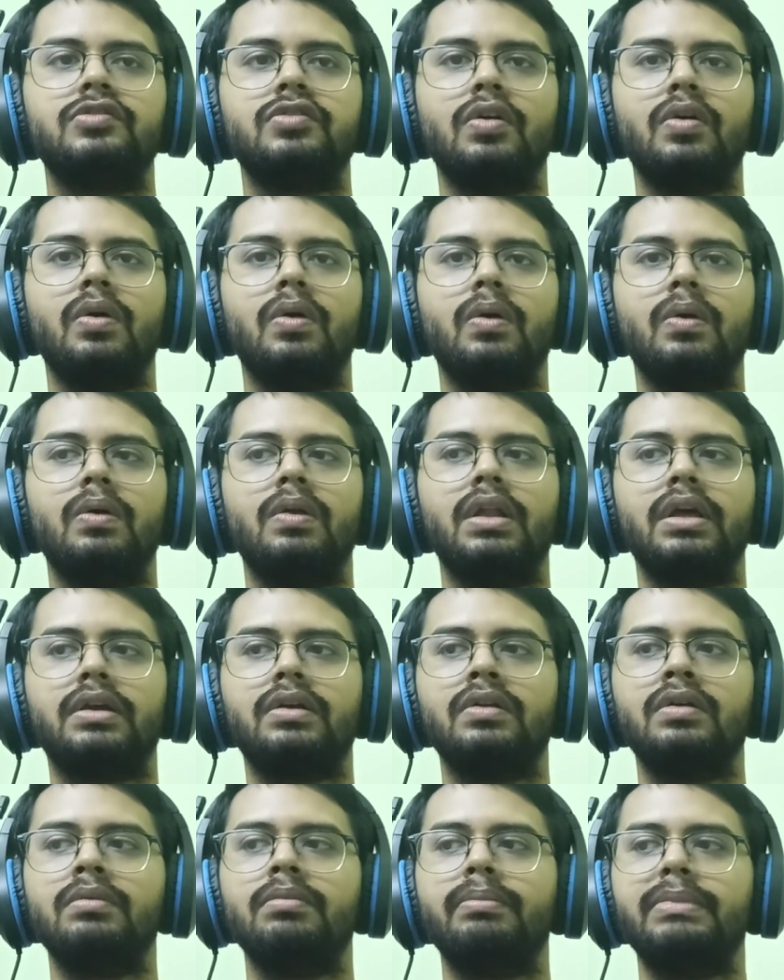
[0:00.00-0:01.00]
So,
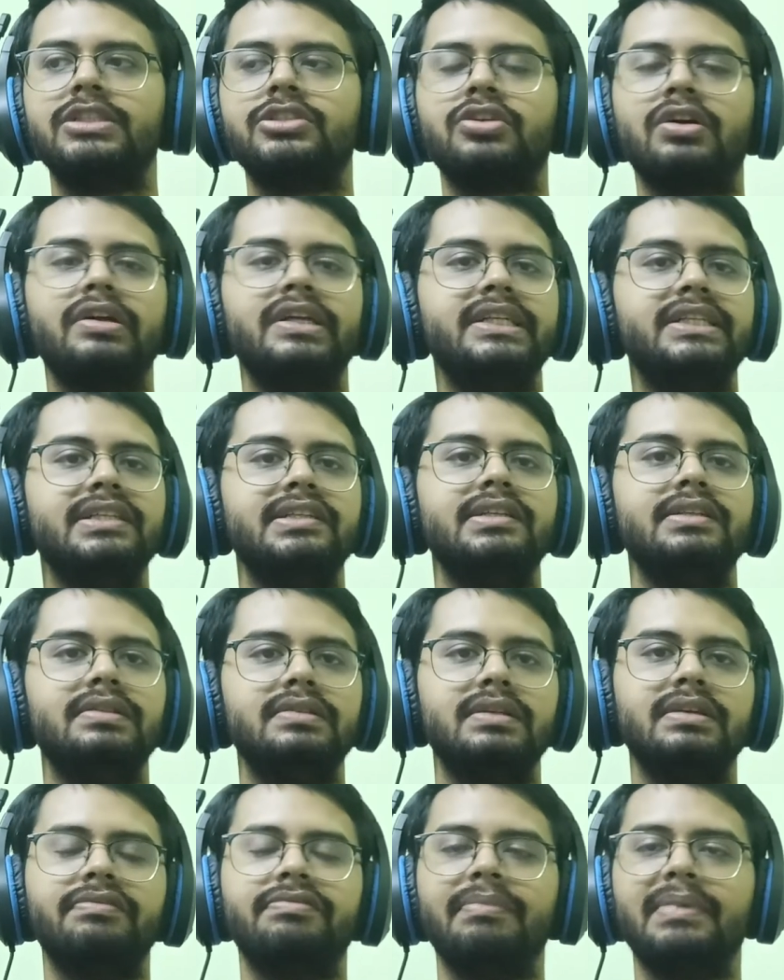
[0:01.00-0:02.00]
like, you know, if
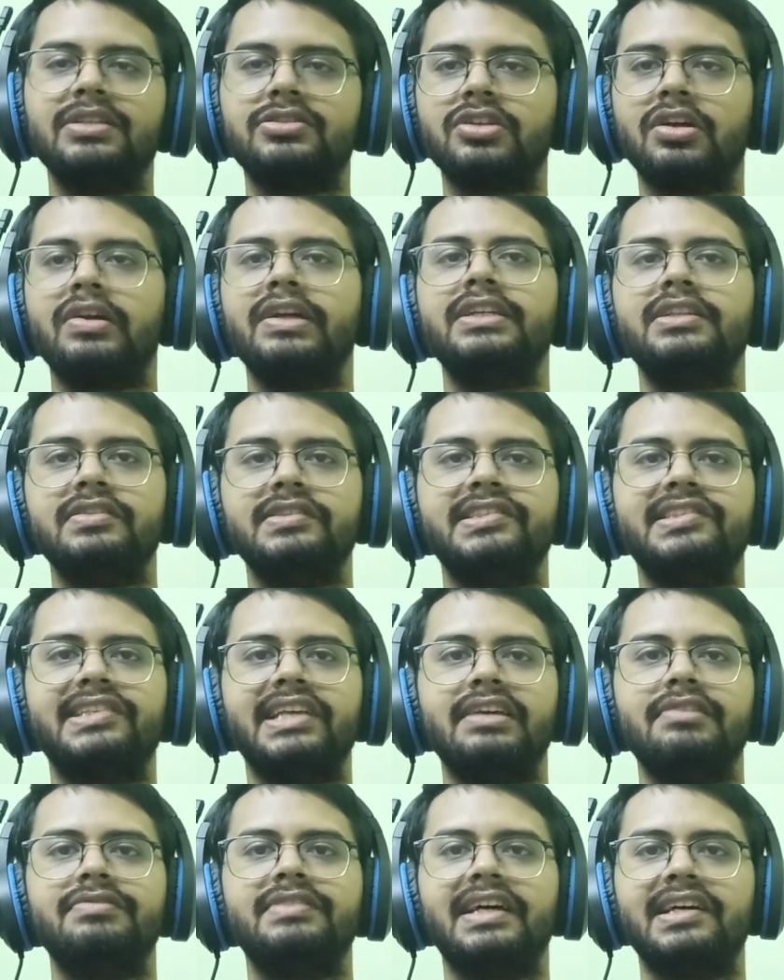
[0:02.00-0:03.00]
majority is
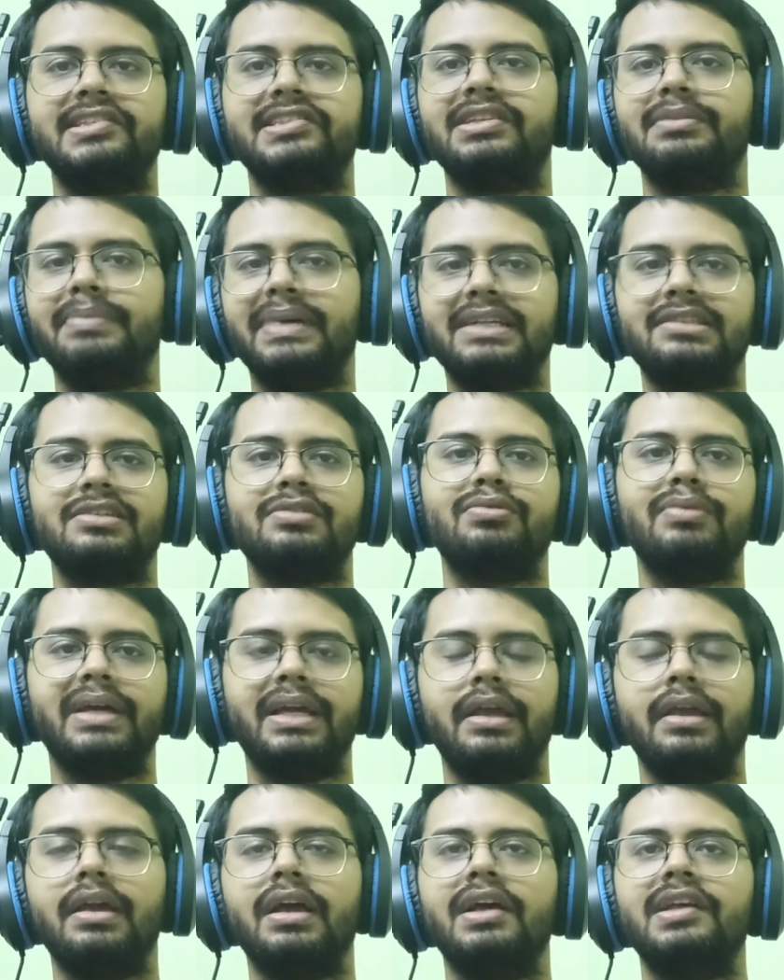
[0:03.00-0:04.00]
safe, that's the better
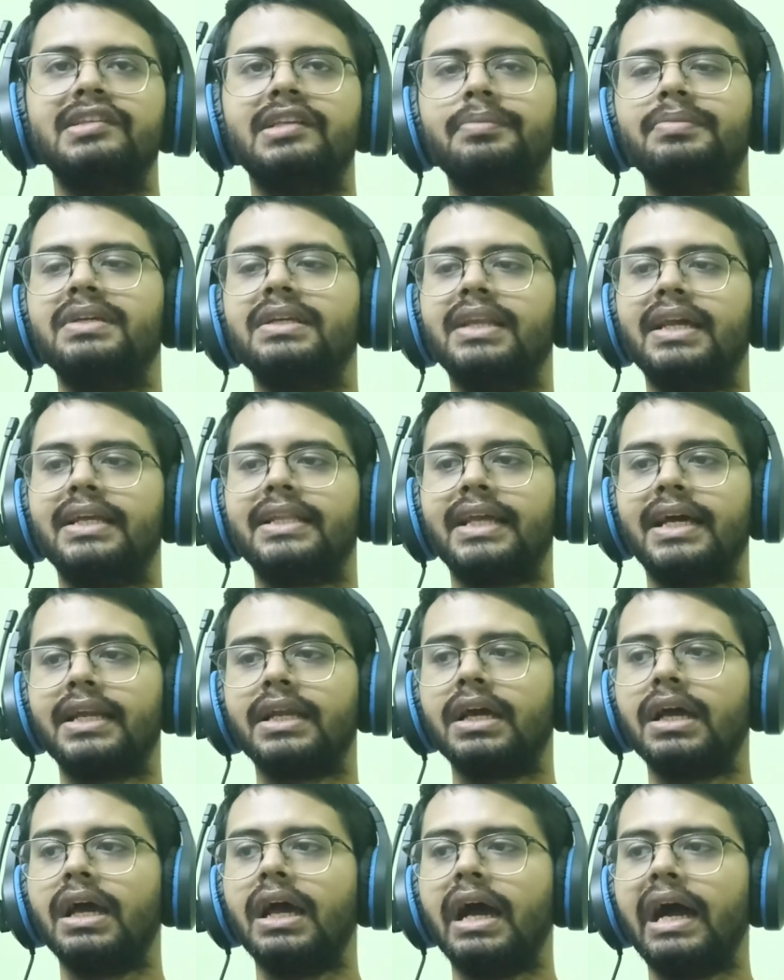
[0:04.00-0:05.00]
way, something like
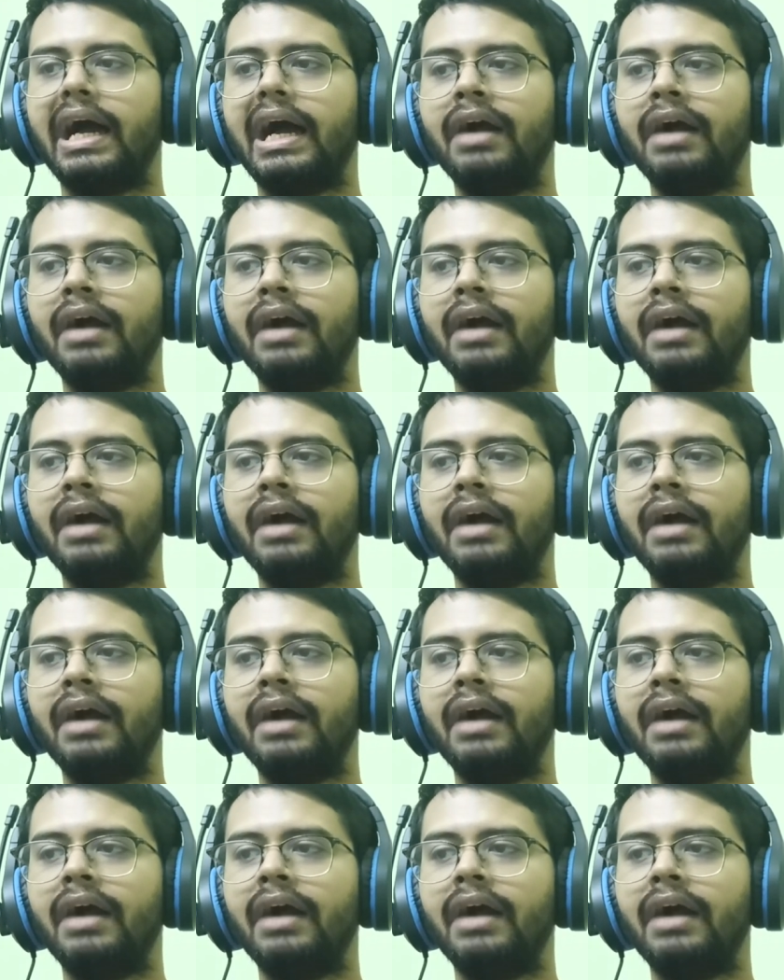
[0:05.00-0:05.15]
that.